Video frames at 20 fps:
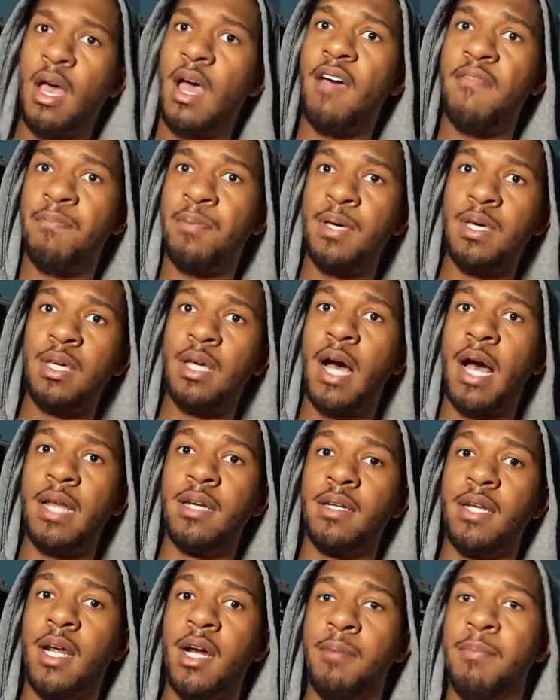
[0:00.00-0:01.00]
FP
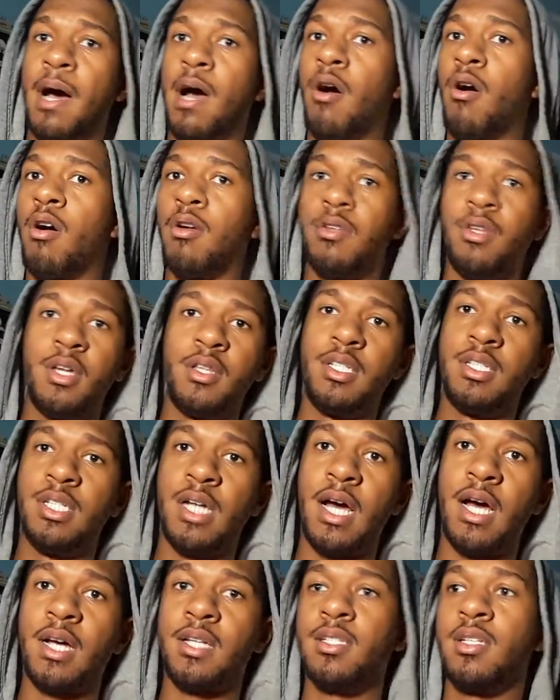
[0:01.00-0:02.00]
got dared by all the other
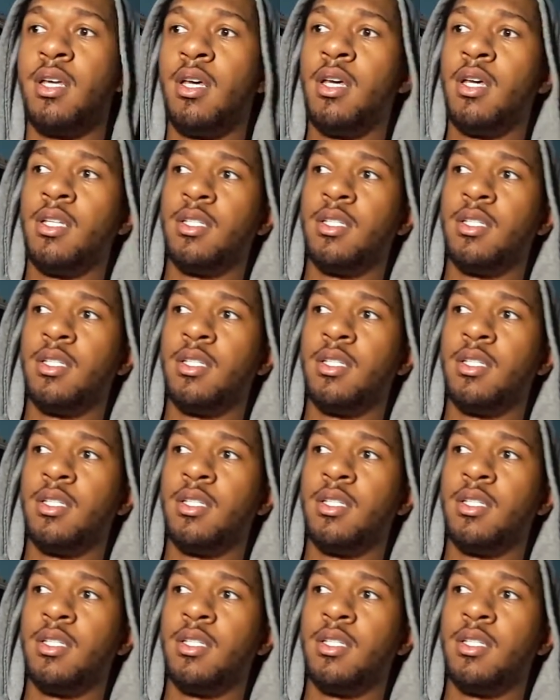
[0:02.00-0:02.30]
jocks